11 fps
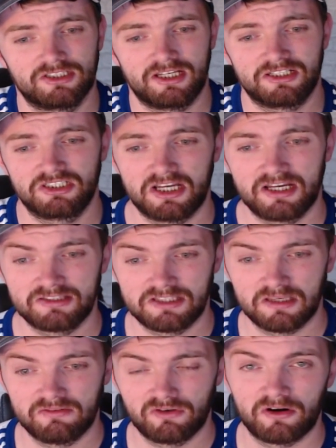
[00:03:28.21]
a sad
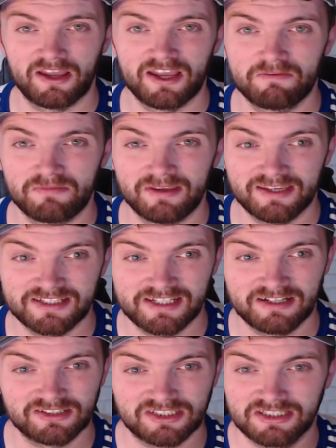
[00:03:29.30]
day for F B A
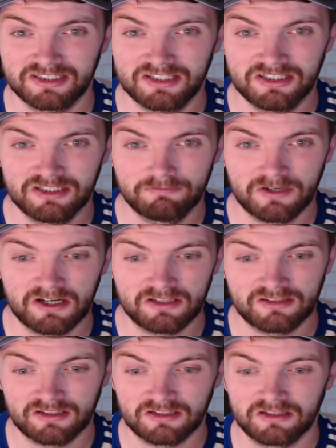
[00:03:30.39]
sellers indeed, but